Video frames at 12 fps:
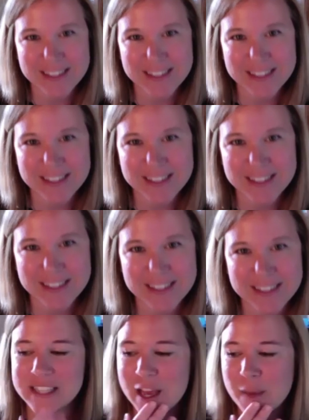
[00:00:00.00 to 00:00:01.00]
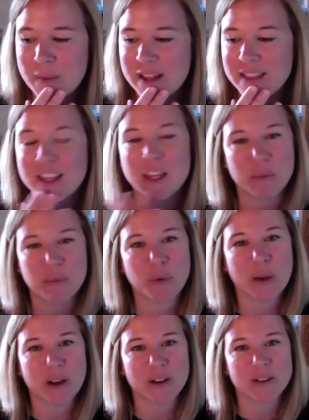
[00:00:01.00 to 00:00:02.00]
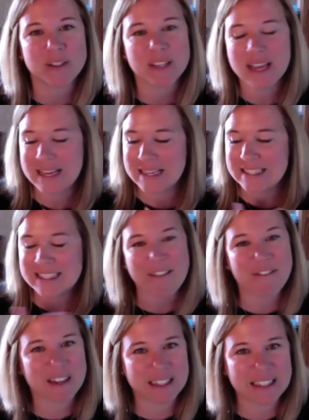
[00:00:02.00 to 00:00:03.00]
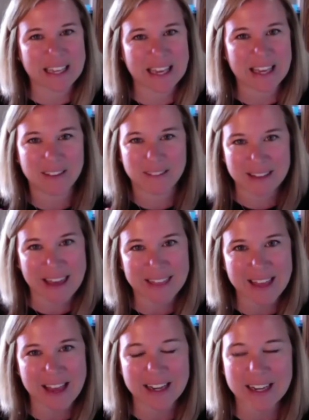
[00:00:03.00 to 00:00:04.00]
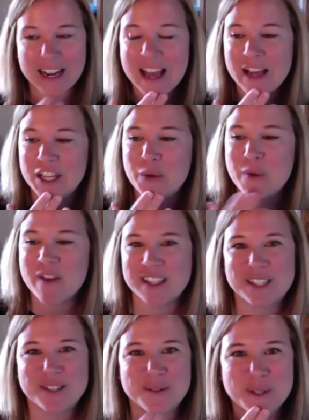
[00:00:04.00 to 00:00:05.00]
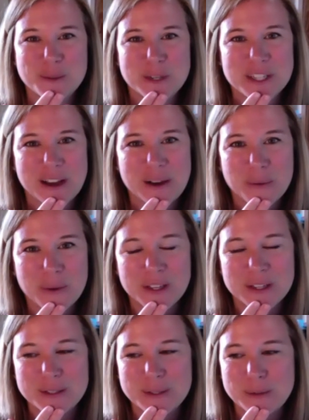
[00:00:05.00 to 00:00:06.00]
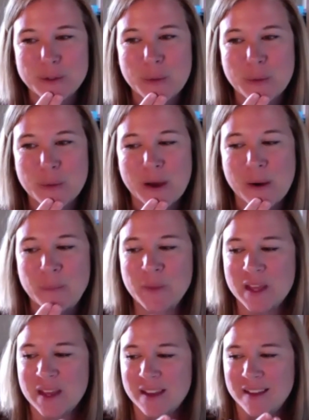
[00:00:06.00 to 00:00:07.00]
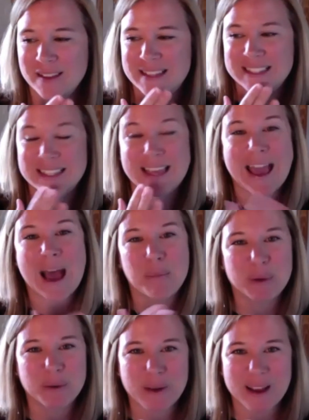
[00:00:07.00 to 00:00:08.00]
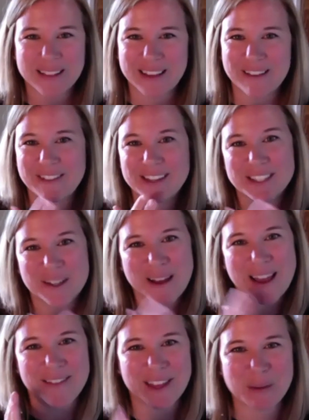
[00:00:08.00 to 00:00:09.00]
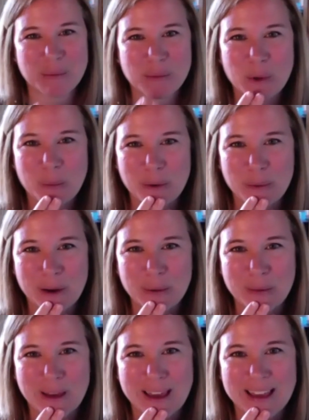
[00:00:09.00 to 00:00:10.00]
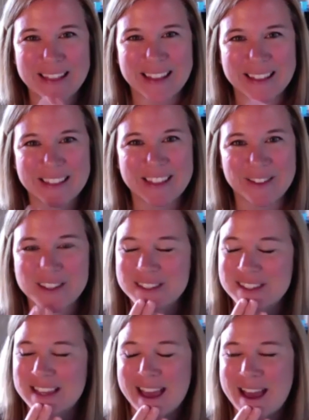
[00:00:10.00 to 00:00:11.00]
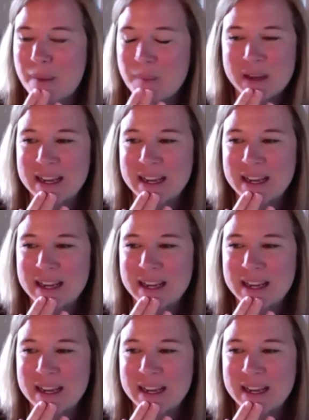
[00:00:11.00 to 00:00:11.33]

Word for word: It is a challenging time, and I think employers definitely get that. And, you know, we've had students reach out with concerns about this gap, right? Like, if they don't have that employment right away, that there is the gap. And